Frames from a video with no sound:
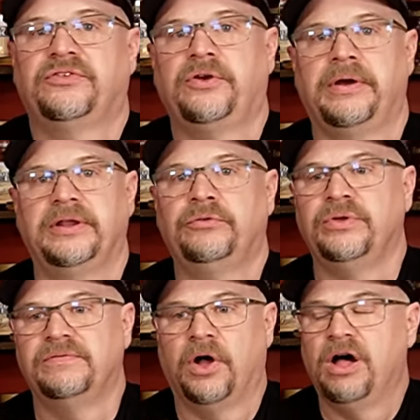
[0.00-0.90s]
starting to
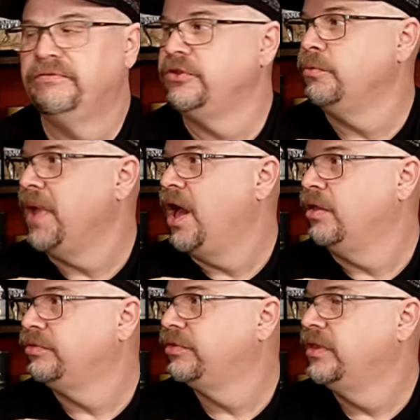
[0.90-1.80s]
evolve in your
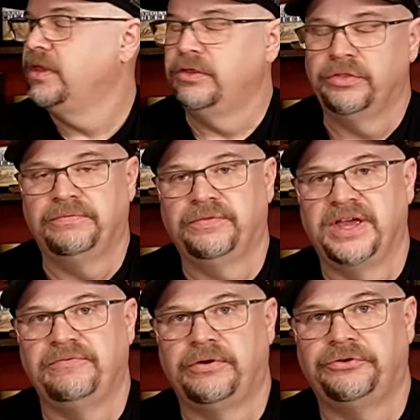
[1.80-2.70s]
mouth. The
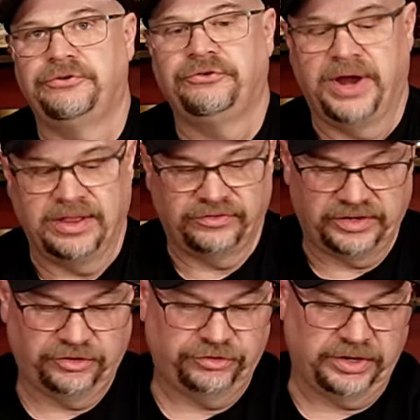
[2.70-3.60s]
flavors are
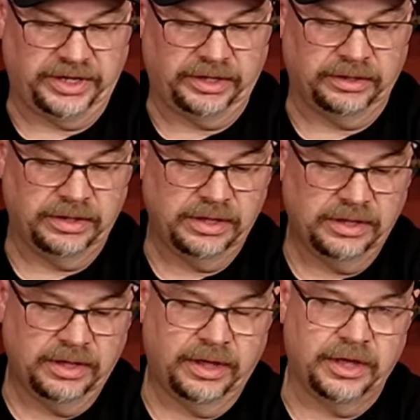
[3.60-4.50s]
transitioning.
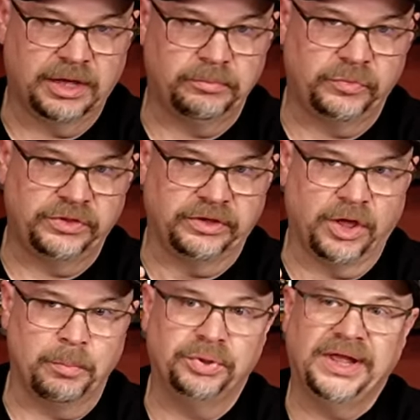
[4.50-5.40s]
The
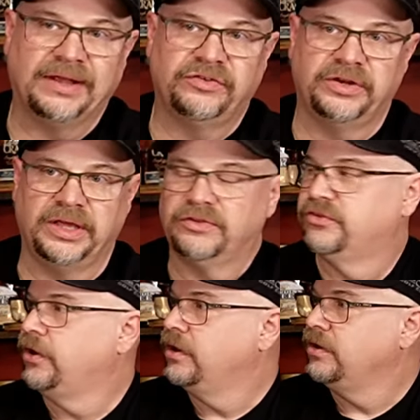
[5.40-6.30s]
complexity is
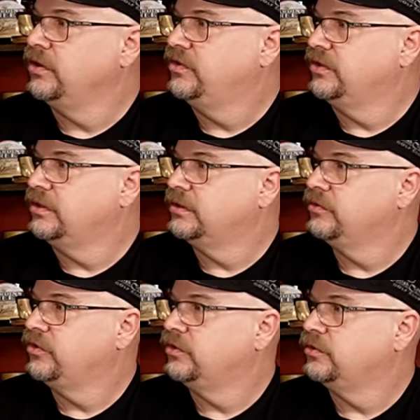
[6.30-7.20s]
starting
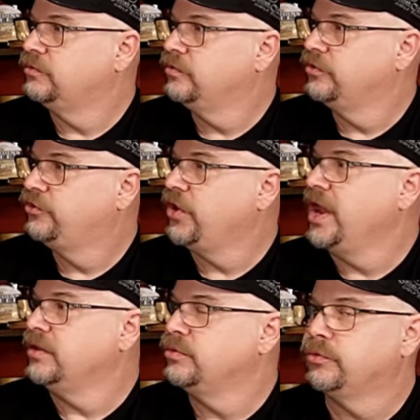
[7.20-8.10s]
to
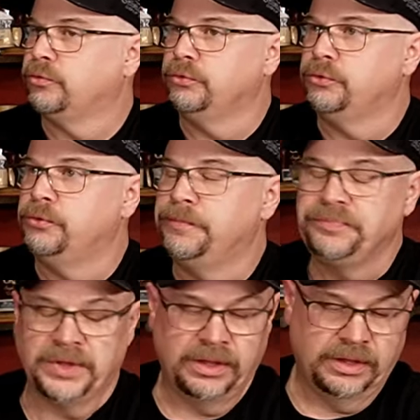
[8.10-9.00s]
shine through.
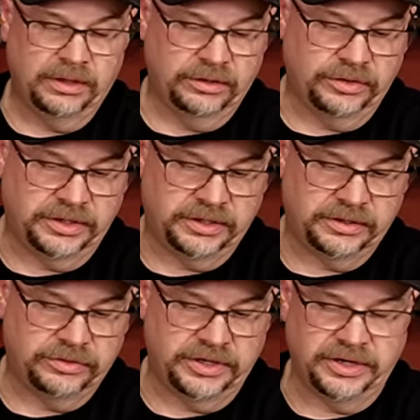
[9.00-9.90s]

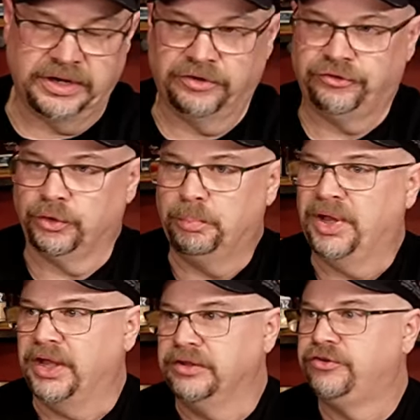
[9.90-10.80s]
The initial
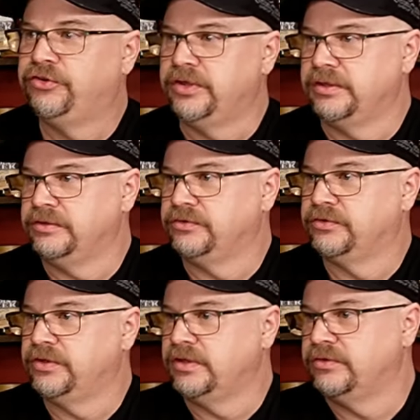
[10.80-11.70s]
punch
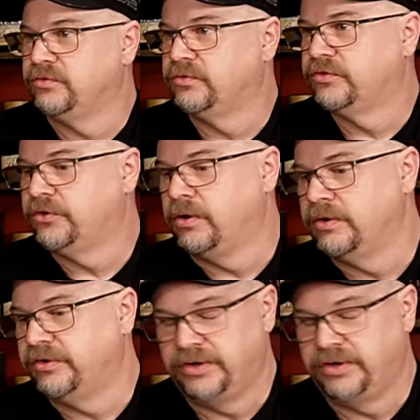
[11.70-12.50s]
is starting to